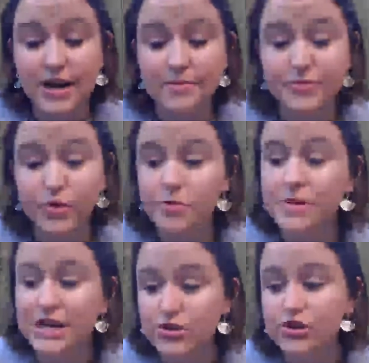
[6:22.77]
So it'll be
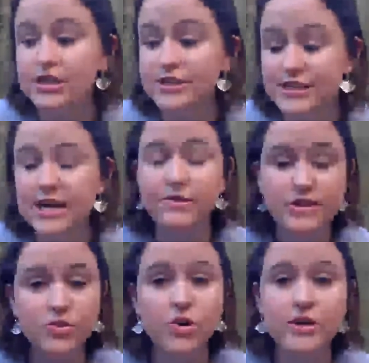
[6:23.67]
interesting to see how this
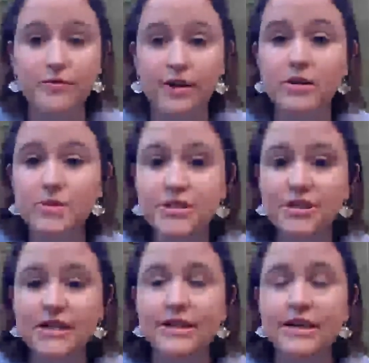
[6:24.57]
story develops
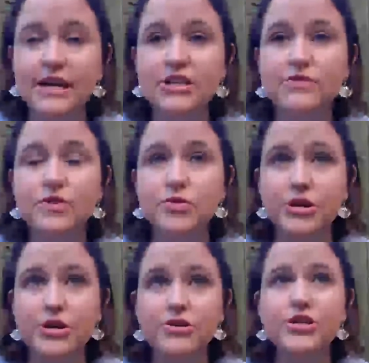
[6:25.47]
in the next few
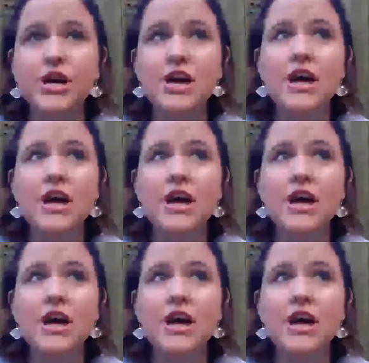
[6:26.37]
years.